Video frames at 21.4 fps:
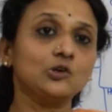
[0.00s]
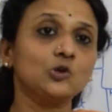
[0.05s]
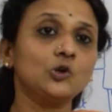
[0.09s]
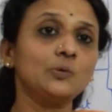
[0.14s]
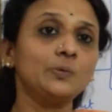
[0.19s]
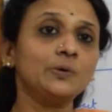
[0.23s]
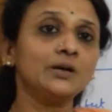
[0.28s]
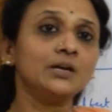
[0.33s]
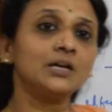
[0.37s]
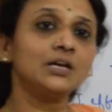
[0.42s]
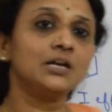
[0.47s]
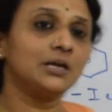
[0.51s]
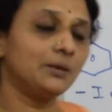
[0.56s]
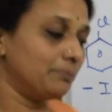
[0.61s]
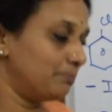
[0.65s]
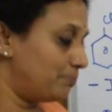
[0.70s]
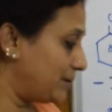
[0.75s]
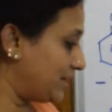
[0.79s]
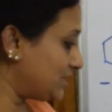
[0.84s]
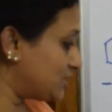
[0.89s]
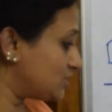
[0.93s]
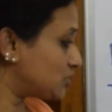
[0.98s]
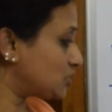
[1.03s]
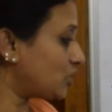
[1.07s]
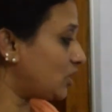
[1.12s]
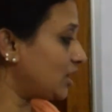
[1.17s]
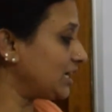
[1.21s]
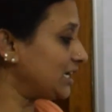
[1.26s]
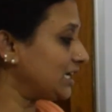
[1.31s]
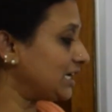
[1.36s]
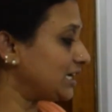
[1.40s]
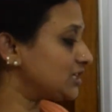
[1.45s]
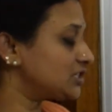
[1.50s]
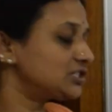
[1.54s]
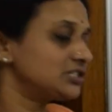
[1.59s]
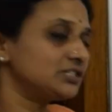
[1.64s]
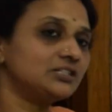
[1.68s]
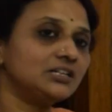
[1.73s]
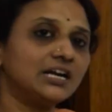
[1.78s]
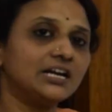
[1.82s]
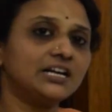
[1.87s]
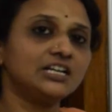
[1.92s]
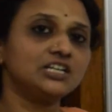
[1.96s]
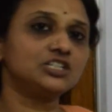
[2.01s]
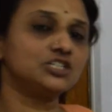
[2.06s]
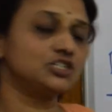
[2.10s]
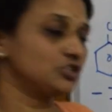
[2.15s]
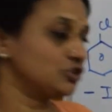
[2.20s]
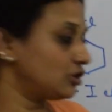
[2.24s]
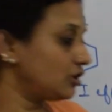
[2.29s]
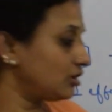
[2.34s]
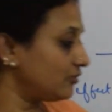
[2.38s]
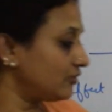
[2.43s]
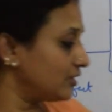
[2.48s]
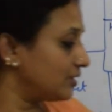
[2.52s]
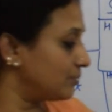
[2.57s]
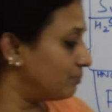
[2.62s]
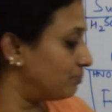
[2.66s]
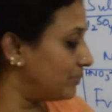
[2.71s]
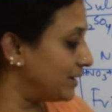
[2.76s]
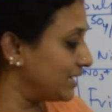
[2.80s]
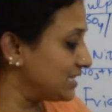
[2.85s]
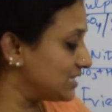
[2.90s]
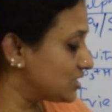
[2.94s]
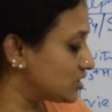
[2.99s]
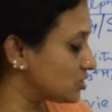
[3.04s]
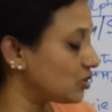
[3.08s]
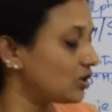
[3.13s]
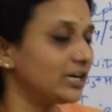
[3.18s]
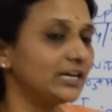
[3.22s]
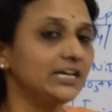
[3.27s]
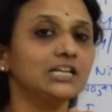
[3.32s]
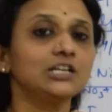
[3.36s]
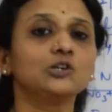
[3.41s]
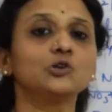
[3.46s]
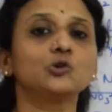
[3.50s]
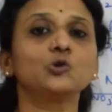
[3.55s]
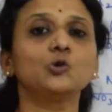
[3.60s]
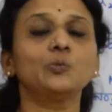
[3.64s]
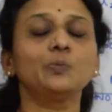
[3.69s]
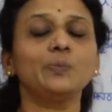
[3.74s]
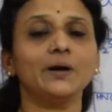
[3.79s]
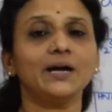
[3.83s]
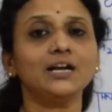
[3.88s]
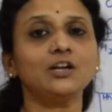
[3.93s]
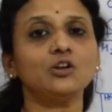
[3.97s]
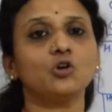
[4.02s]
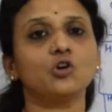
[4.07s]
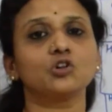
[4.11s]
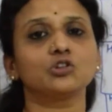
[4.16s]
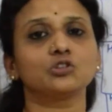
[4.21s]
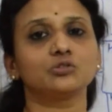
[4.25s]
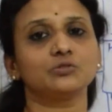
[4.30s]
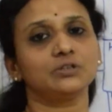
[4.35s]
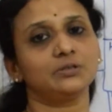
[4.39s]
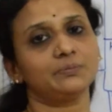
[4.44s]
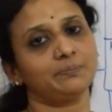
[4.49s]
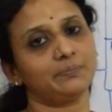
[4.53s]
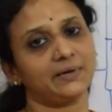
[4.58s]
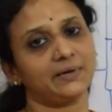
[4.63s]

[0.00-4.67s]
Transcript: group, benzoylation, addition of benzoyl group at ortho and